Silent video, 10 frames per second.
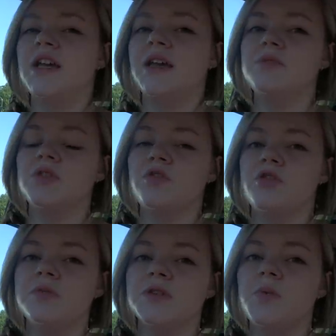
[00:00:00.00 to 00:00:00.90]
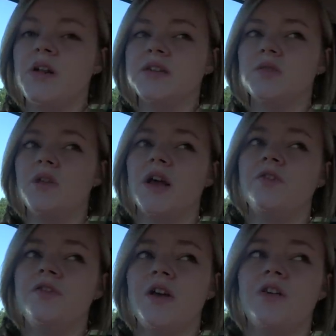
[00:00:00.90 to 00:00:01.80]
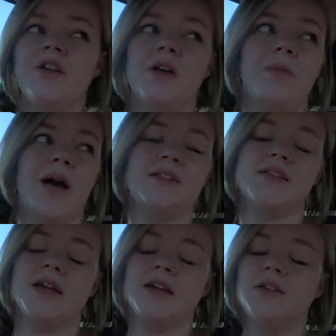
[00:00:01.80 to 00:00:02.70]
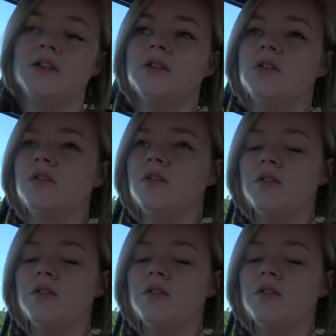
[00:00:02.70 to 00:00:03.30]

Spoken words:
take him to the groomers while he's all like fluffy and panting and